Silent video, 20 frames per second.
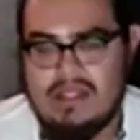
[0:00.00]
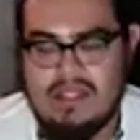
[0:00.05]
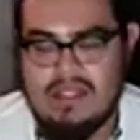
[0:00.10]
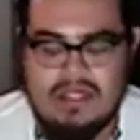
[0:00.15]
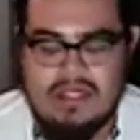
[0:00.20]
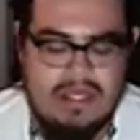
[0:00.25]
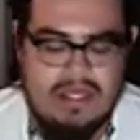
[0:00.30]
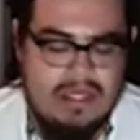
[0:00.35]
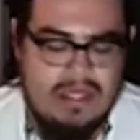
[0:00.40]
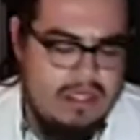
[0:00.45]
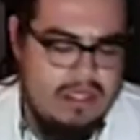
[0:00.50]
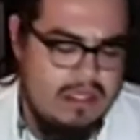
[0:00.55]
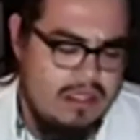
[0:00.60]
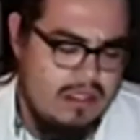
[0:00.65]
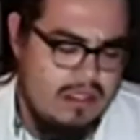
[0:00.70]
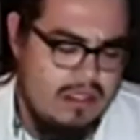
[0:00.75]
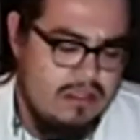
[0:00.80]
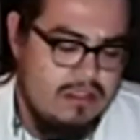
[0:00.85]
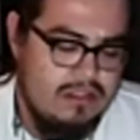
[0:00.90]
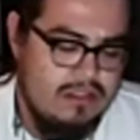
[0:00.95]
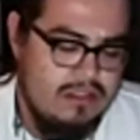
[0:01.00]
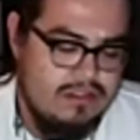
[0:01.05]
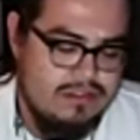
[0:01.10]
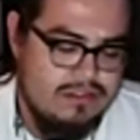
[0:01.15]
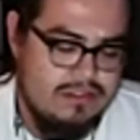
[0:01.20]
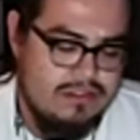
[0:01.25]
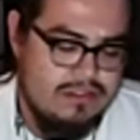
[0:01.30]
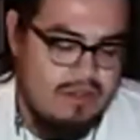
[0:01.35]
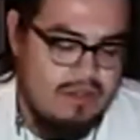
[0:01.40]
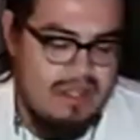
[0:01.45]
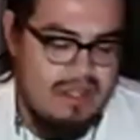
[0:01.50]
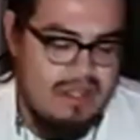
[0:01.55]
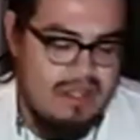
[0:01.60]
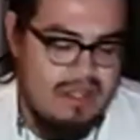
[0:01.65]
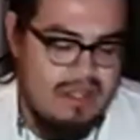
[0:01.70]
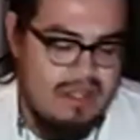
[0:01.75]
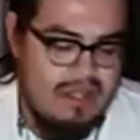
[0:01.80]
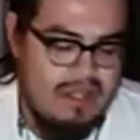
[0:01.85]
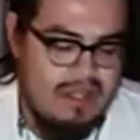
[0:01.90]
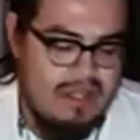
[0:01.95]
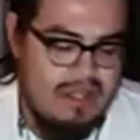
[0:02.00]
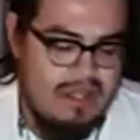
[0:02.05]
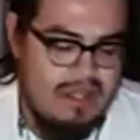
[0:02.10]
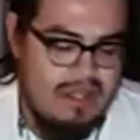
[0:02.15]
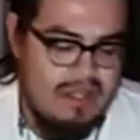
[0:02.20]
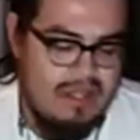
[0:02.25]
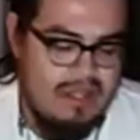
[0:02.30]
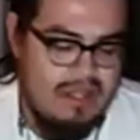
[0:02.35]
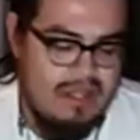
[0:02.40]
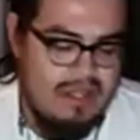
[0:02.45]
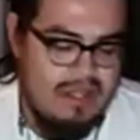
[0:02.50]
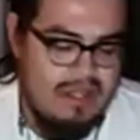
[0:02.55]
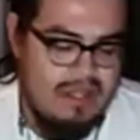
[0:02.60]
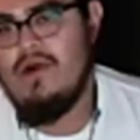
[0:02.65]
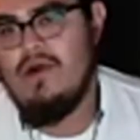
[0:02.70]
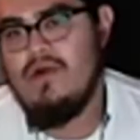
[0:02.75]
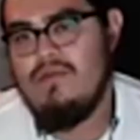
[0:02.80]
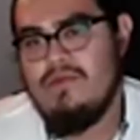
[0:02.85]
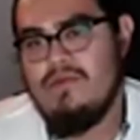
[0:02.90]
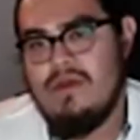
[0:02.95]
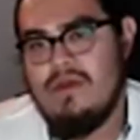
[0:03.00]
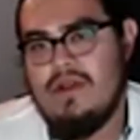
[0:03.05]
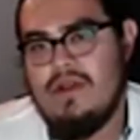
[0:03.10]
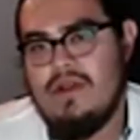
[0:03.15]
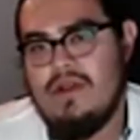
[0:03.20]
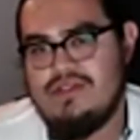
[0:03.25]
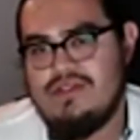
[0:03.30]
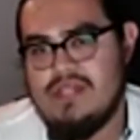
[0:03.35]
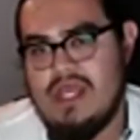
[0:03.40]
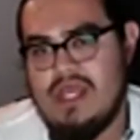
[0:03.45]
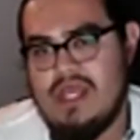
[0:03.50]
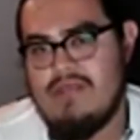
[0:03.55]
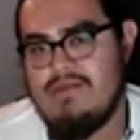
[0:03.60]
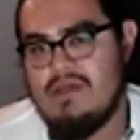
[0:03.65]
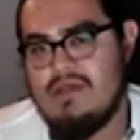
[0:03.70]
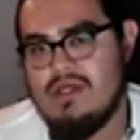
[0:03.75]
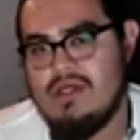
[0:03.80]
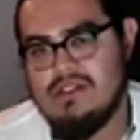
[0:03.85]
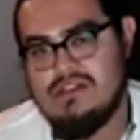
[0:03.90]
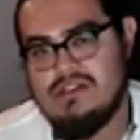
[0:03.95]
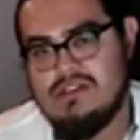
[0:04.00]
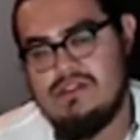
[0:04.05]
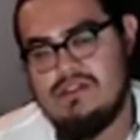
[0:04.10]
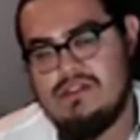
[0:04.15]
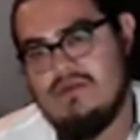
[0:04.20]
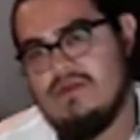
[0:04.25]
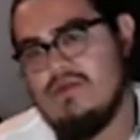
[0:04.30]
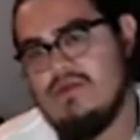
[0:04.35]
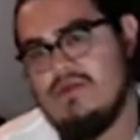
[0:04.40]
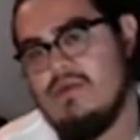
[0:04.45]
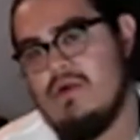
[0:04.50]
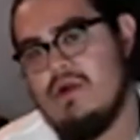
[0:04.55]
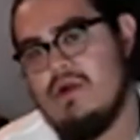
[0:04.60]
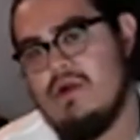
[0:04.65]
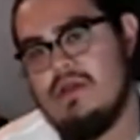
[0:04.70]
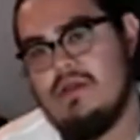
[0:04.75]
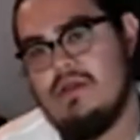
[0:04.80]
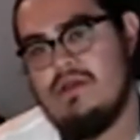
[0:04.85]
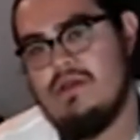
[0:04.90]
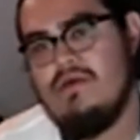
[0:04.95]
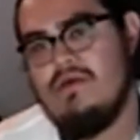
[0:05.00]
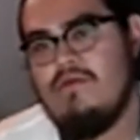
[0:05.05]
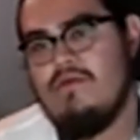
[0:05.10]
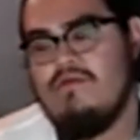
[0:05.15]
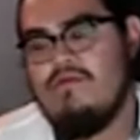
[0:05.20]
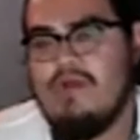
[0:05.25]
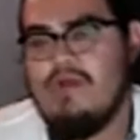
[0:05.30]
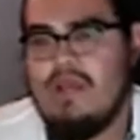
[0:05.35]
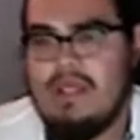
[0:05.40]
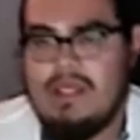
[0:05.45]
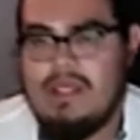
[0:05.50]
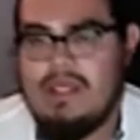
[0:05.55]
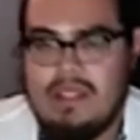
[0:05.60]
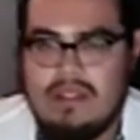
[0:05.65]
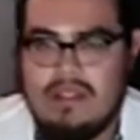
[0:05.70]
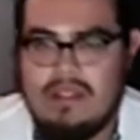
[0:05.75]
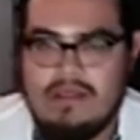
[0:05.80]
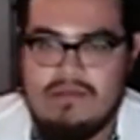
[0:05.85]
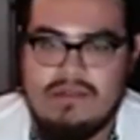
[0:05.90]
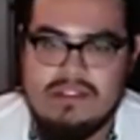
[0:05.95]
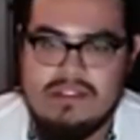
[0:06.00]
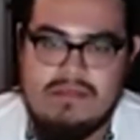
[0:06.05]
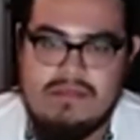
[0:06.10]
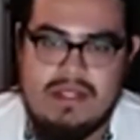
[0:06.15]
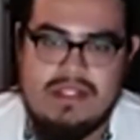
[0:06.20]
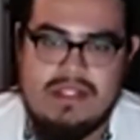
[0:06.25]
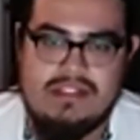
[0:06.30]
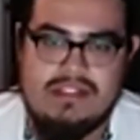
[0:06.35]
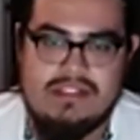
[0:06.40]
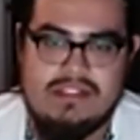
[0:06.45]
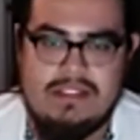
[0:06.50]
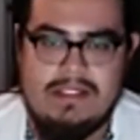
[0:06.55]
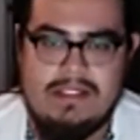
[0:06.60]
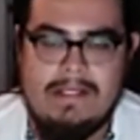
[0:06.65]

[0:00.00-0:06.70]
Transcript: And so right there, that gave me hope, you know, and understanding, because doing the work, you know, praying and healing with this medicine,